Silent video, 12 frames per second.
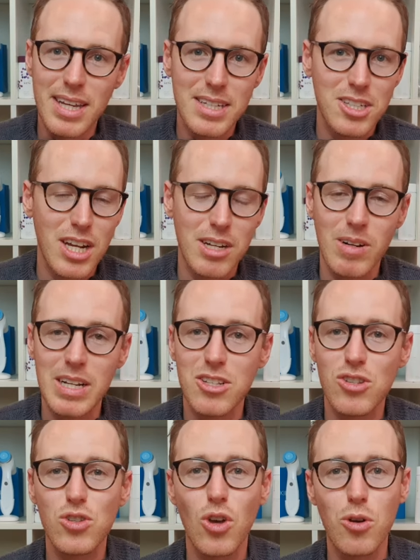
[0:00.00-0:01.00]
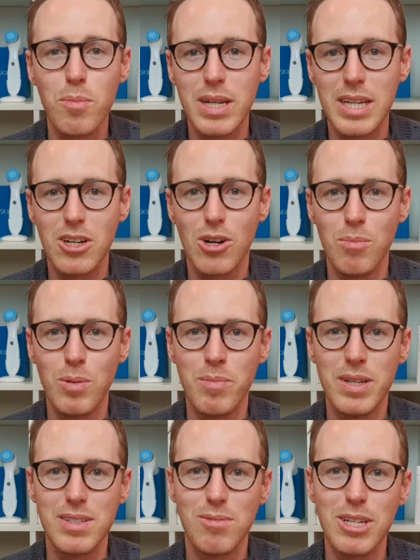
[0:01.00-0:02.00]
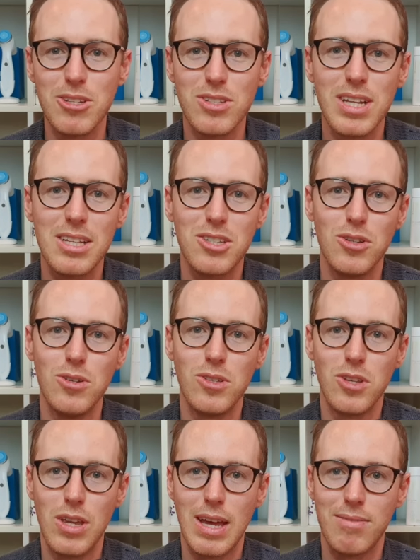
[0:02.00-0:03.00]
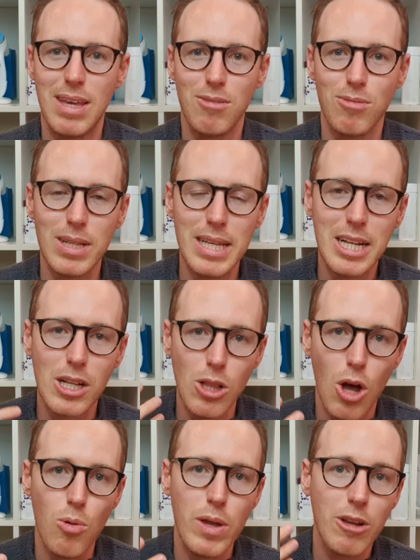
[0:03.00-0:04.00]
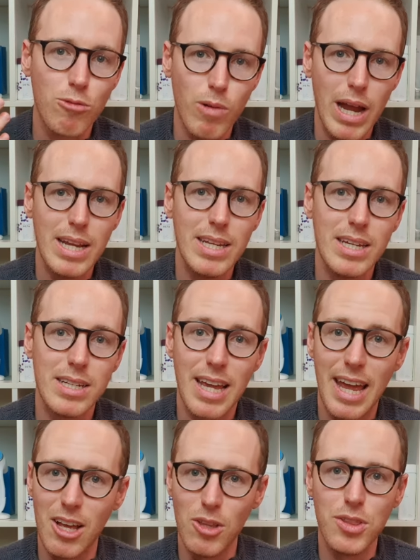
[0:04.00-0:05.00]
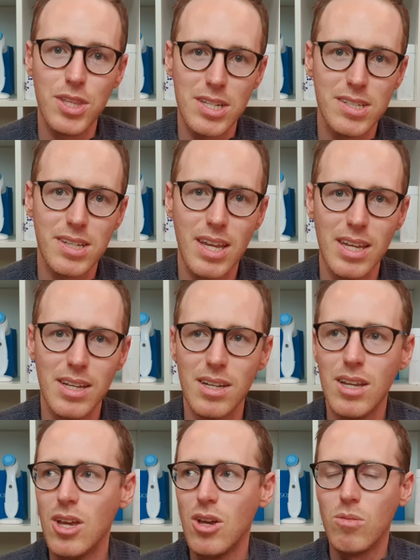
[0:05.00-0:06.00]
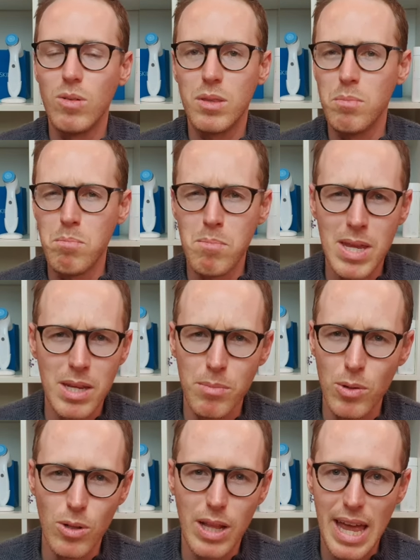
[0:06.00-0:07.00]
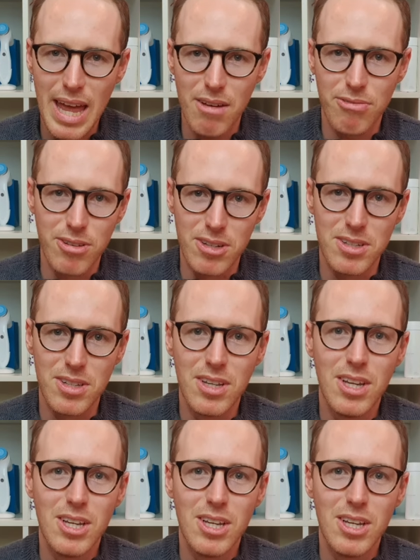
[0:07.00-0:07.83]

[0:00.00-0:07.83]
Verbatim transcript: It generates so many compliments. When you start to use it, you have that really glowing, radiant, healthy skin with minimal effort.